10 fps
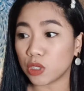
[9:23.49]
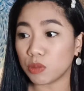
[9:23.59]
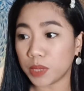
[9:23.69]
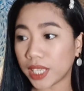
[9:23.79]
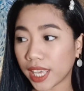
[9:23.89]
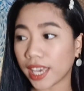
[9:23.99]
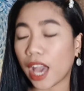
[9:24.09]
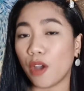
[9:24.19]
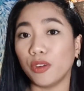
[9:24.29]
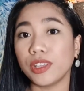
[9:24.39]
So,
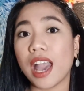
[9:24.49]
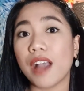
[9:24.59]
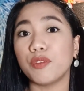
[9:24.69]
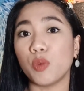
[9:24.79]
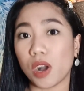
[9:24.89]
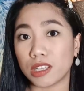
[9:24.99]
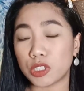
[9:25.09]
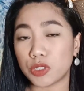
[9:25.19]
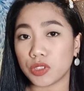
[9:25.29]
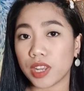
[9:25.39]
meaning I only have one
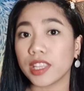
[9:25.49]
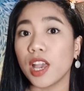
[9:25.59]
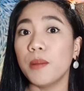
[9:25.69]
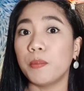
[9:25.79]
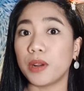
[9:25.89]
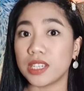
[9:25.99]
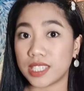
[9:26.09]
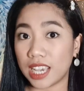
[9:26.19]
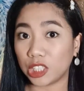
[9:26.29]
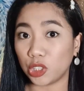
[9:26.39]
student per
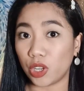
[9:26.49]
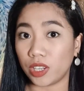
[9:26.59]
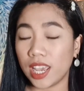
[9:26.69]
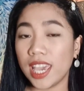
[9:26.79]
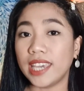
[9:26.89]
session.